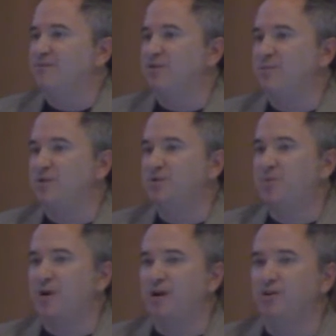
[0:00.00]
for the
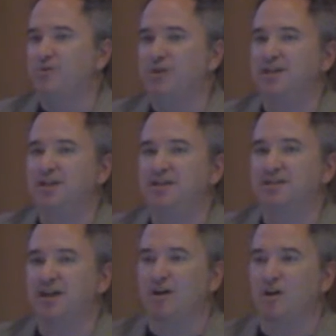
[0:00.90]
most part, you really need
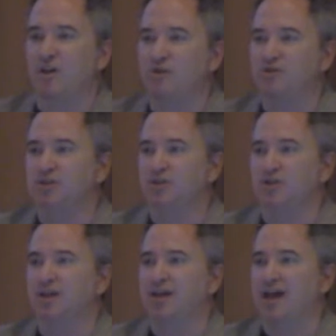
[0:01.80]
to take a close
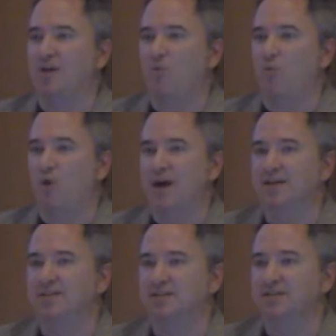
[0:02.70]
look at
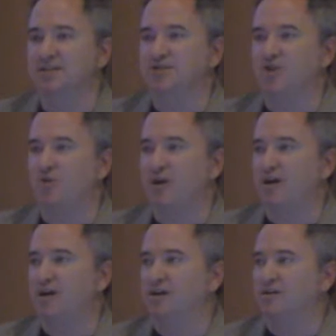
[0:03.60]
what is
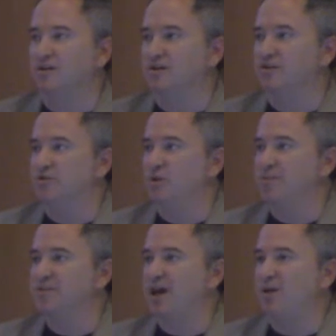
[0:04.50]
going on your
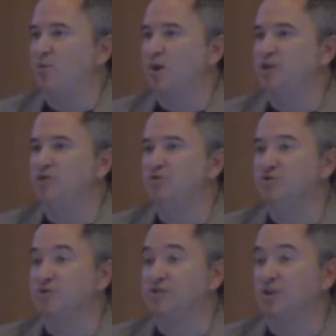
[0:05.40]
website, what
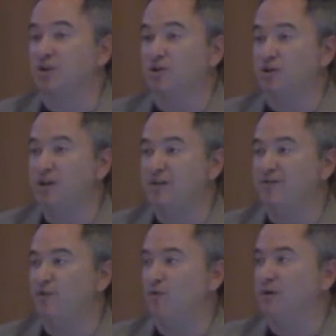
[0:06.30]
users are
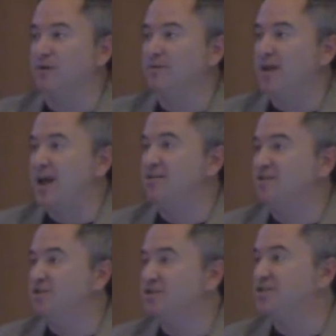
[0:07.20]
looking for, and
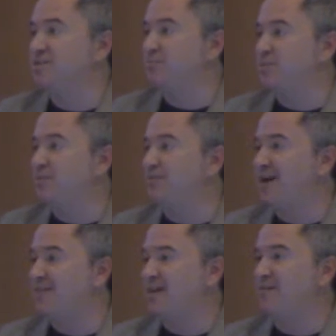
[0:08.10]
then just simply
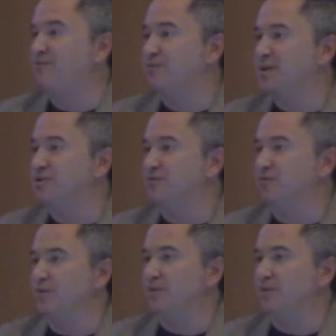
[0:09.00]
provide that information for them.